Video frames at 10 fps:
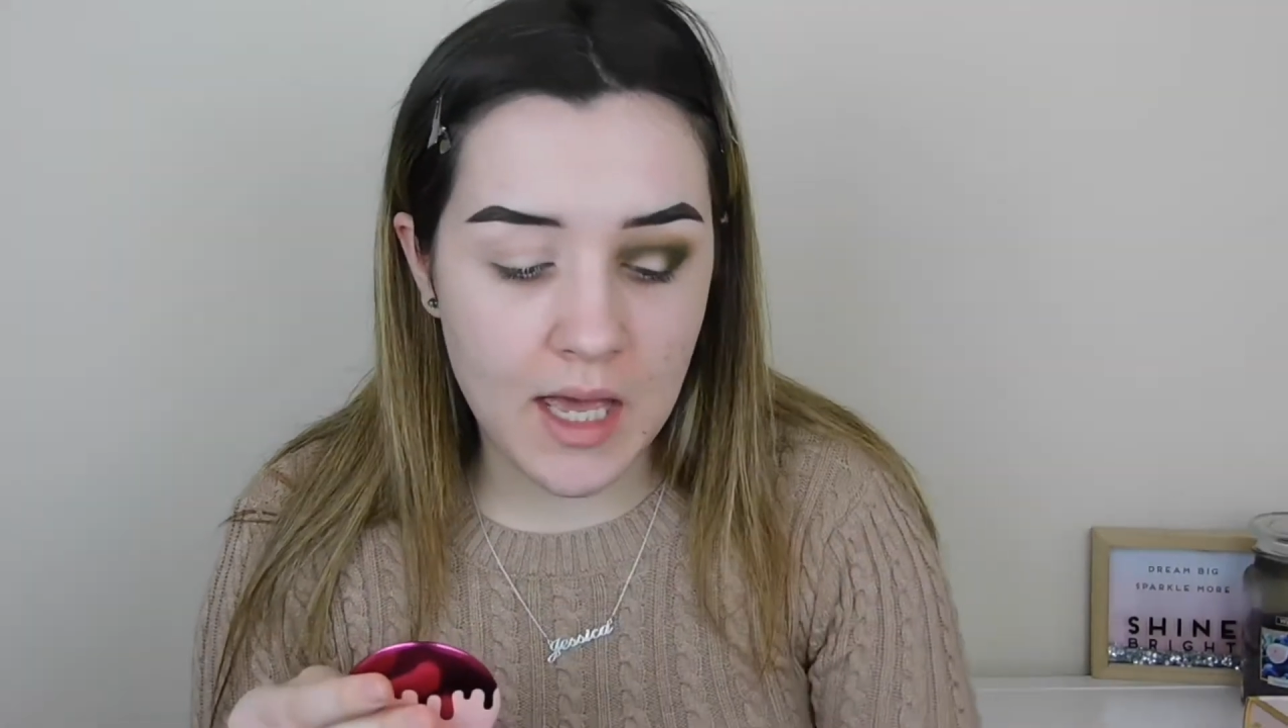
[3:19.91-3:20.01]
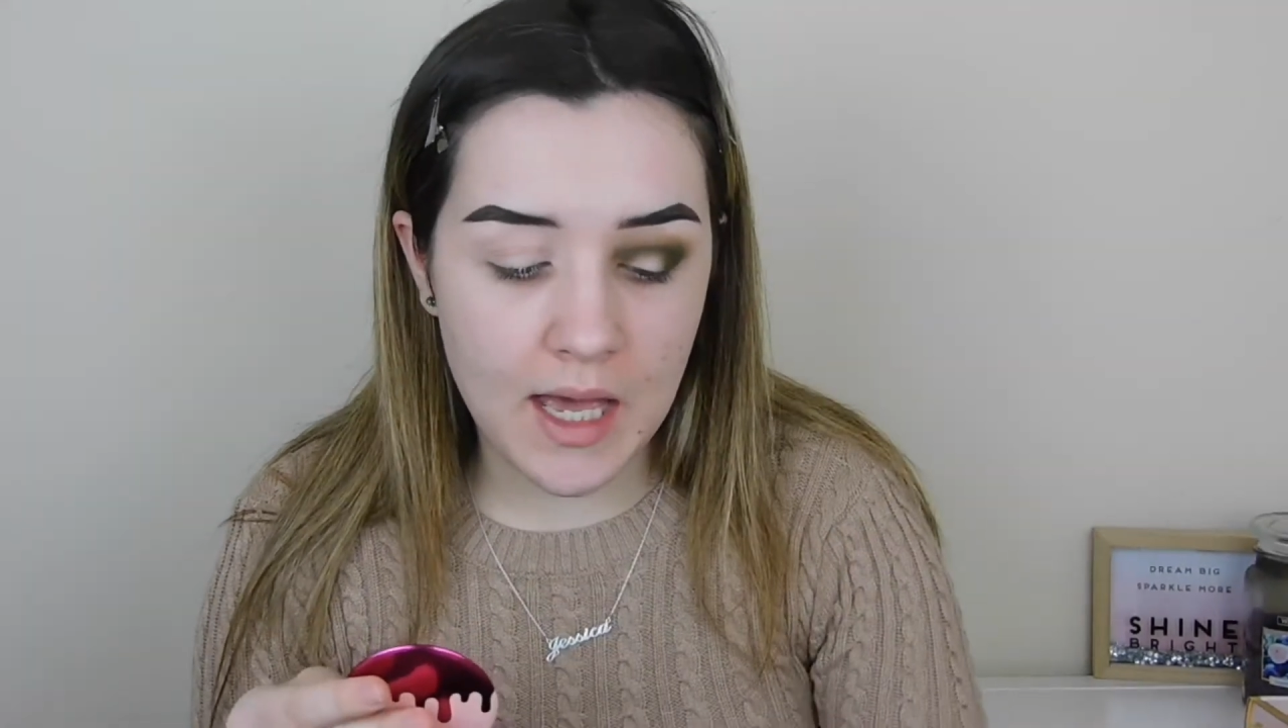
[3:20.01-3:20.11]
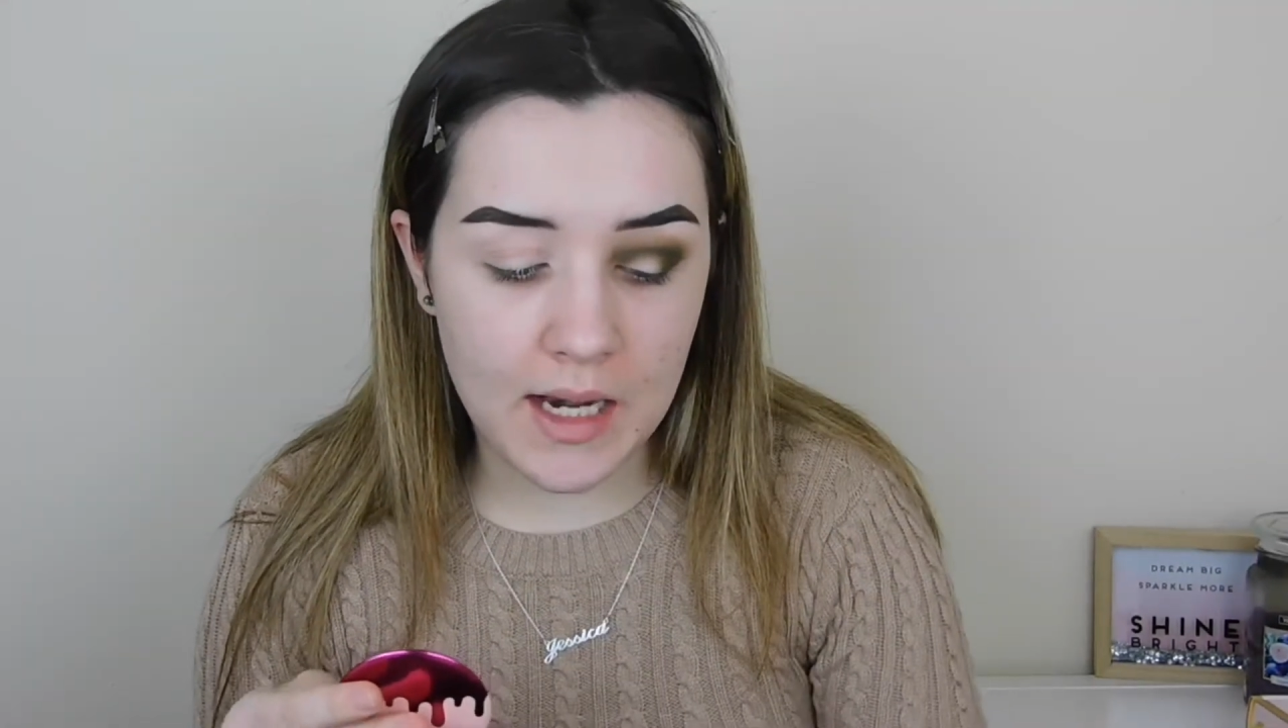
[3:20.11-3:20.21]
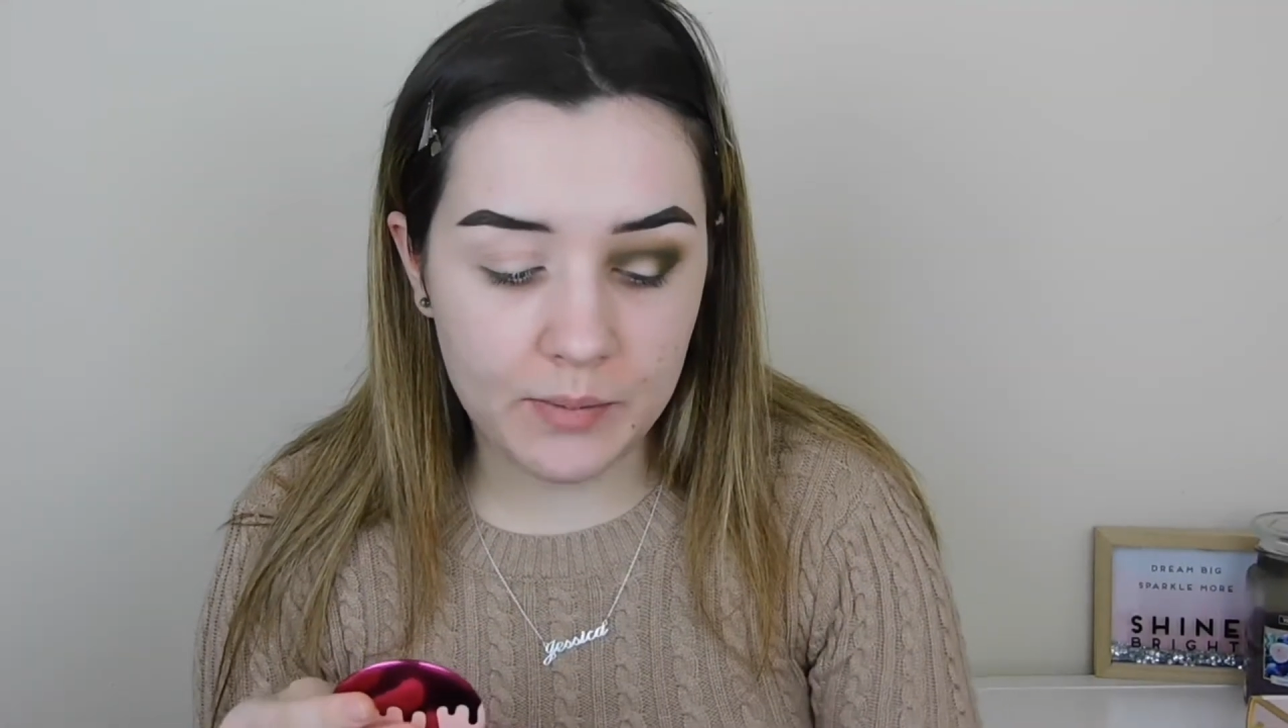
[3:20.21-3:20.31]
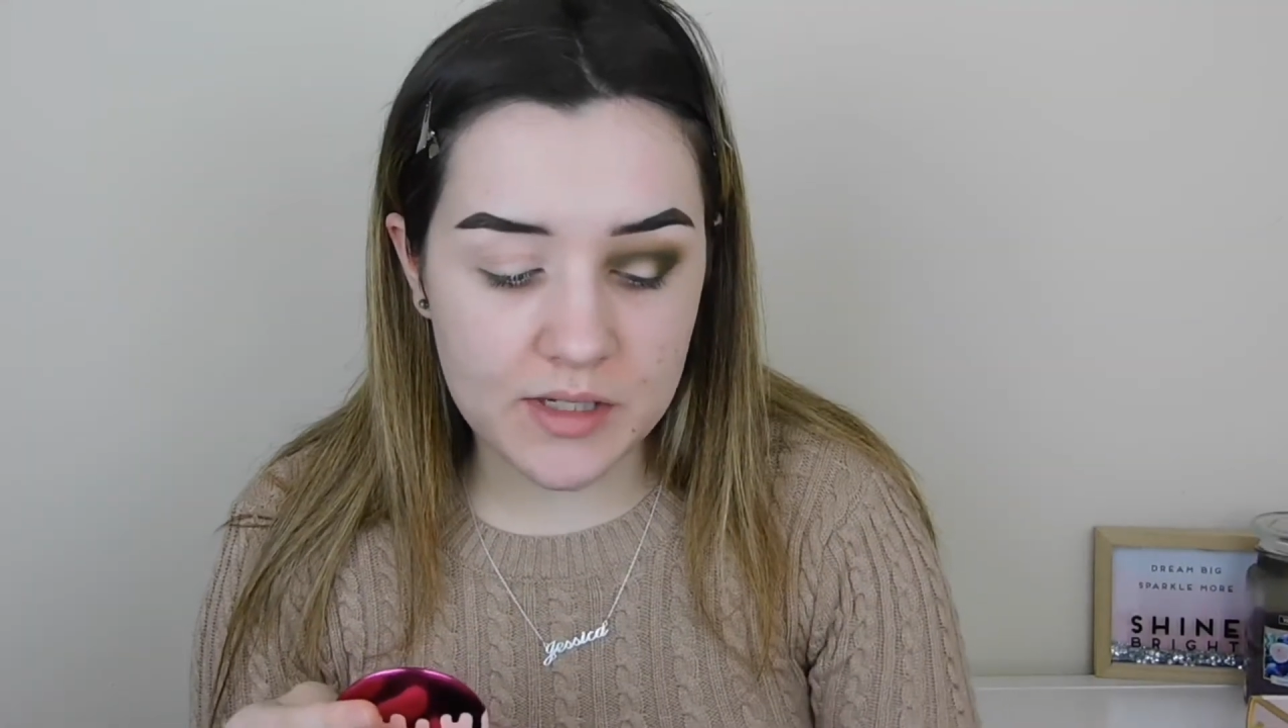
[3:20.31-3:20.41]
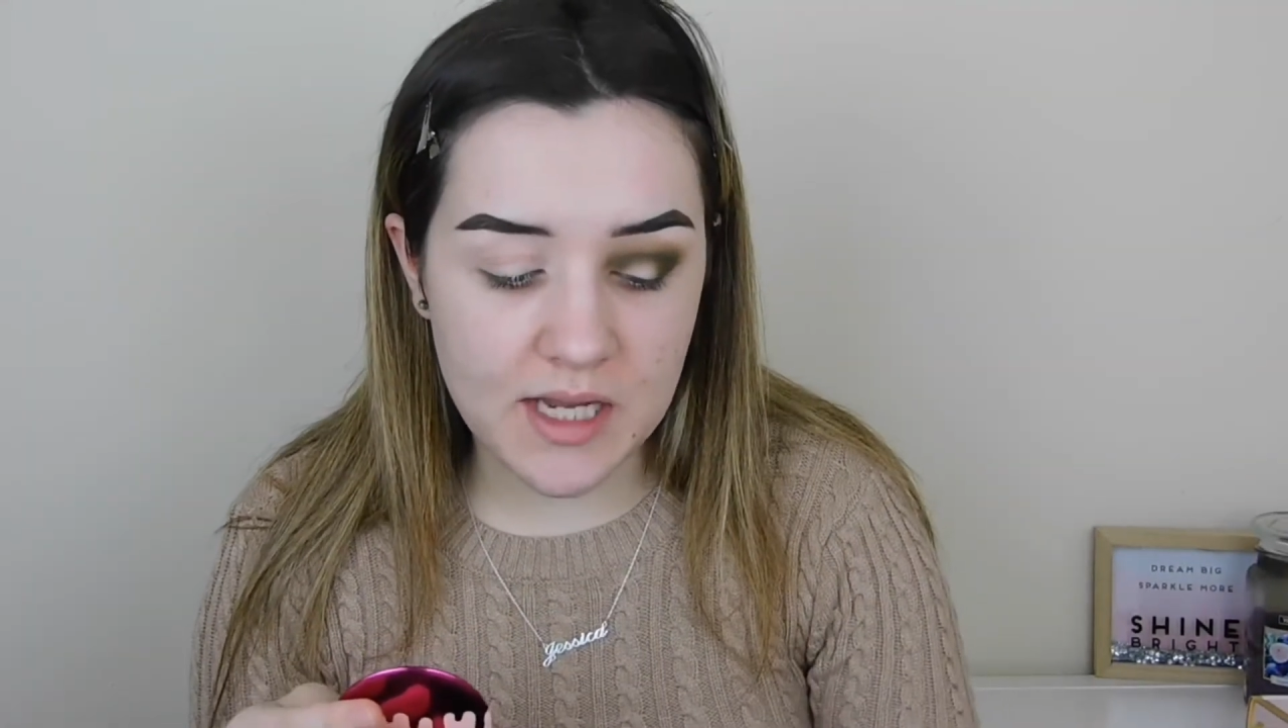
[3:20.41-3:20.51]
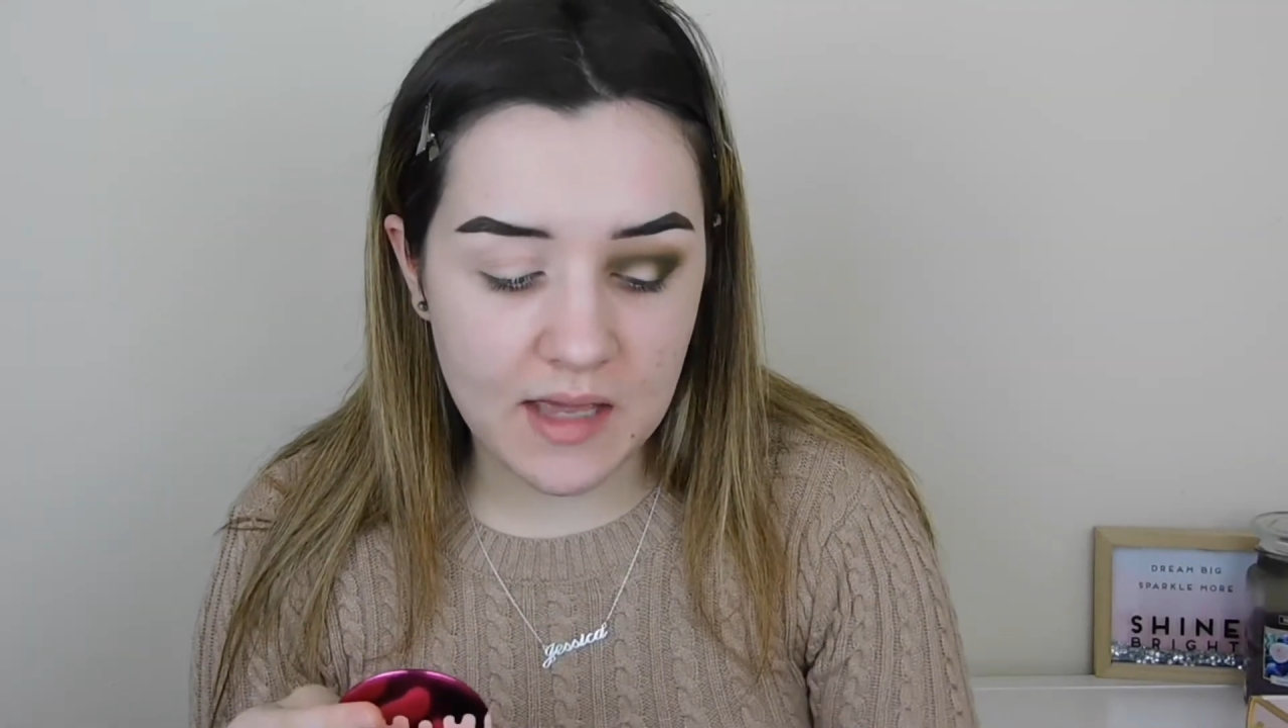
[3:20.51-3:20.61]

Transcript: And I'm going to take